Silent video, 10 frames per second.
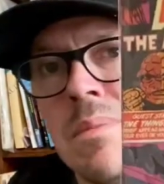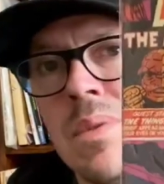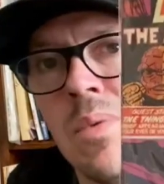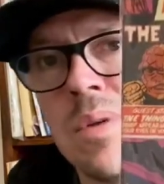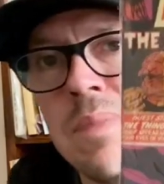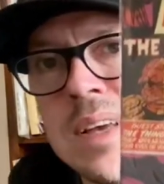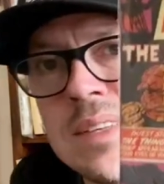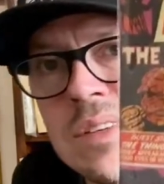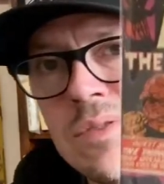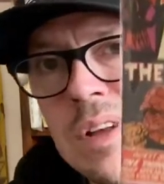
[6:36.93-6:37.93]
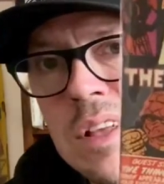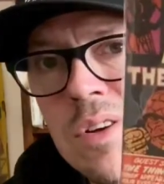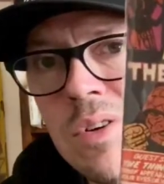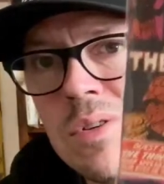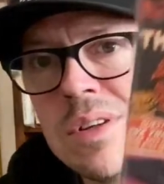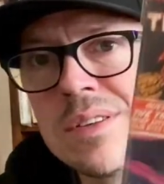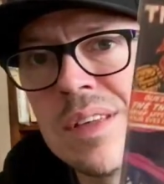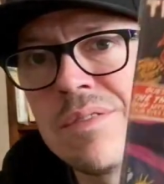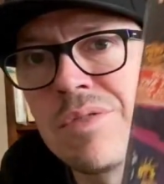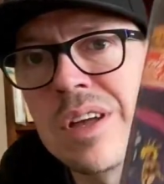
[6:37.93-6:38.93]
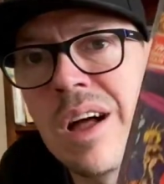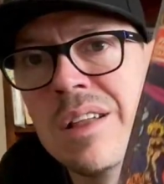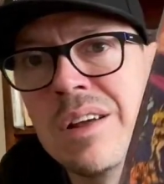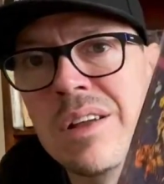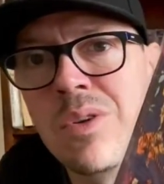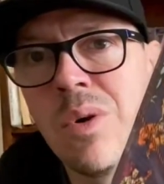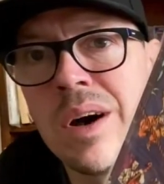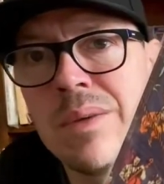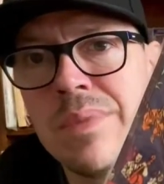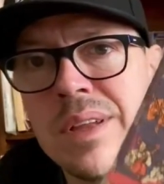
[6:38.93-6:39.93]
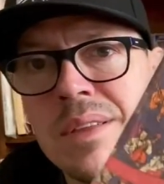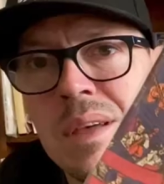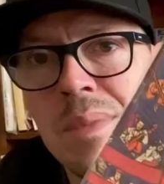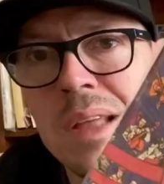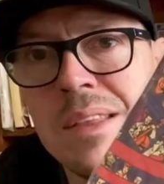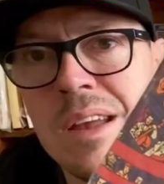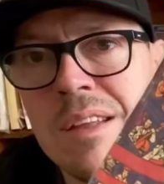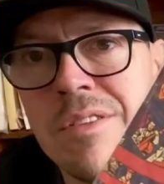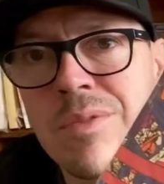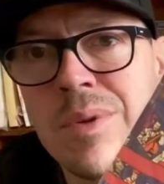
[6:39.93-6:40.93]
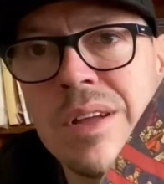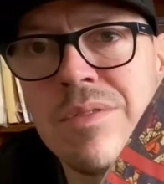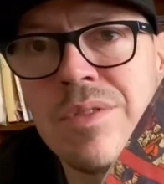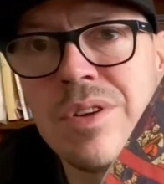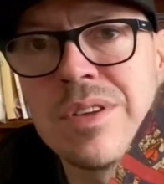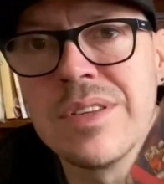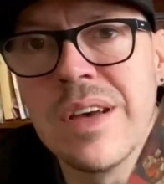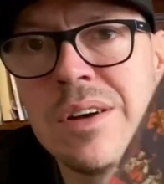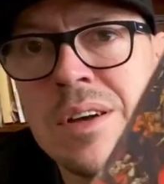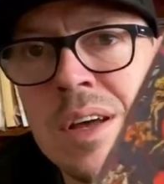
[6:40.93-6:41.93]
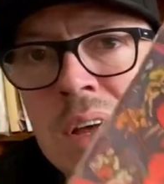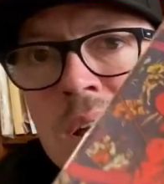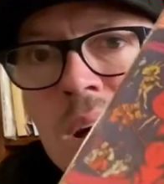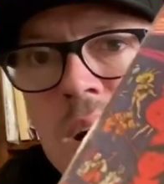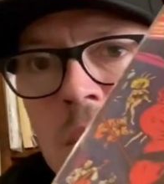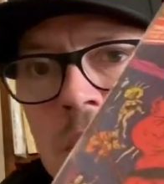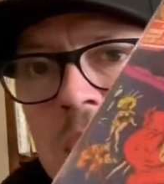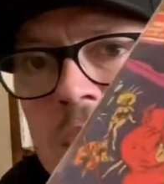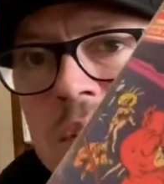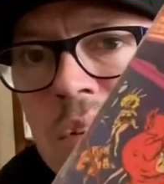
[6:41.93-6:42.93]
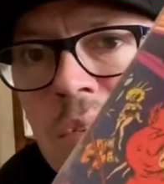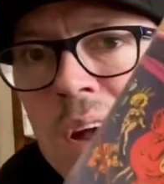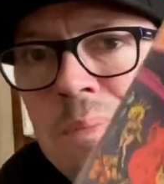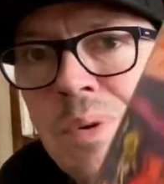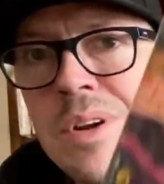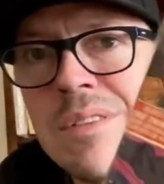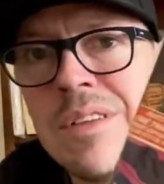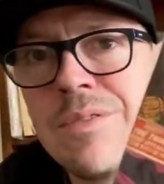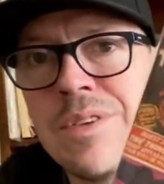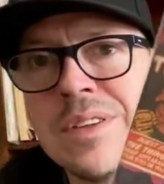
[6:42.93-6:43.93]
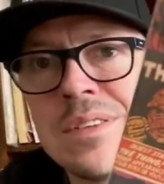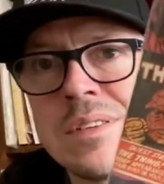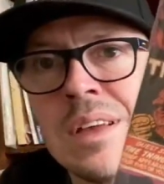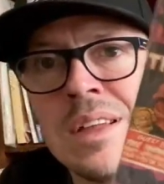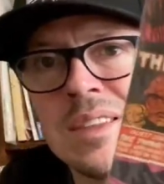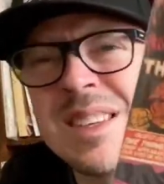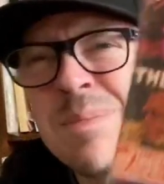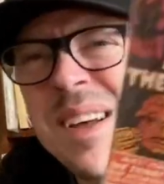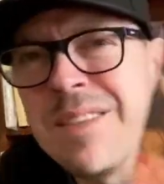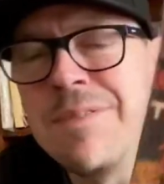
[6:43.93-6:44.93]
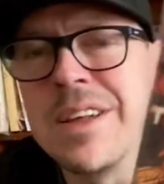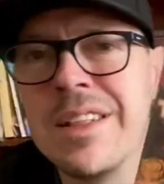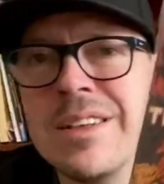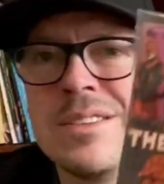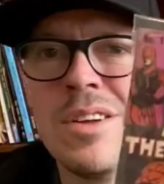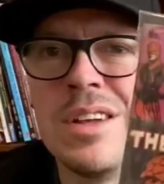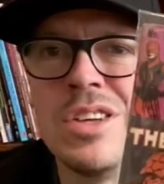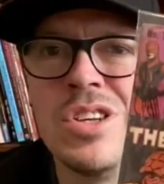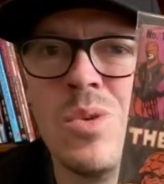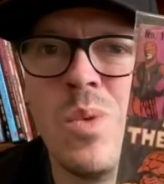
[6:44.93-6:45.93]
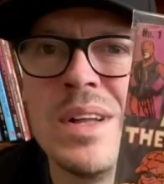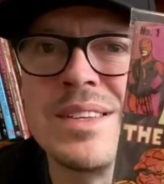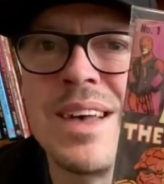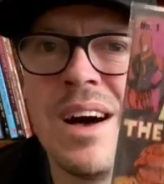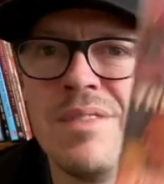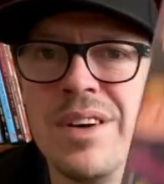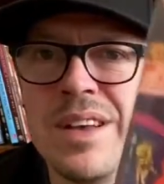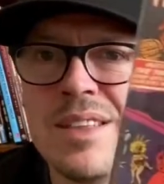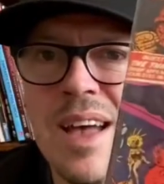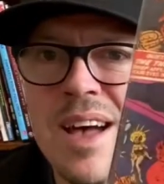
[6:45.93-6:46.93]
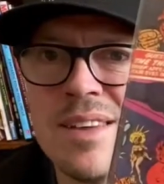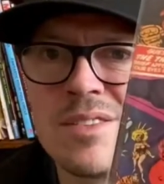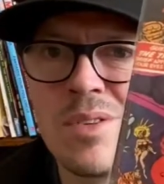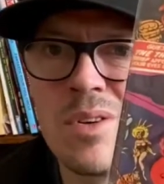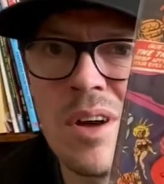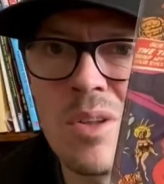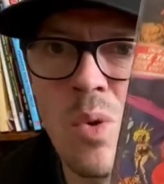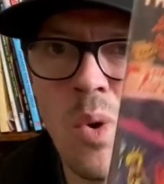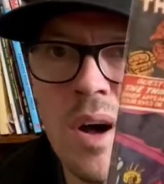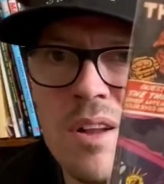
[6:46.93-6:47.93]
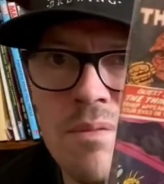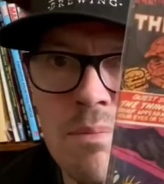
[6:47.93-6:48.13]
what makes this really cool is they've recolored it quite a bit, and they made Daredevil red for it. So it is a great point of difference. Despite the fact that it's not issue 1's cover, it has got quite a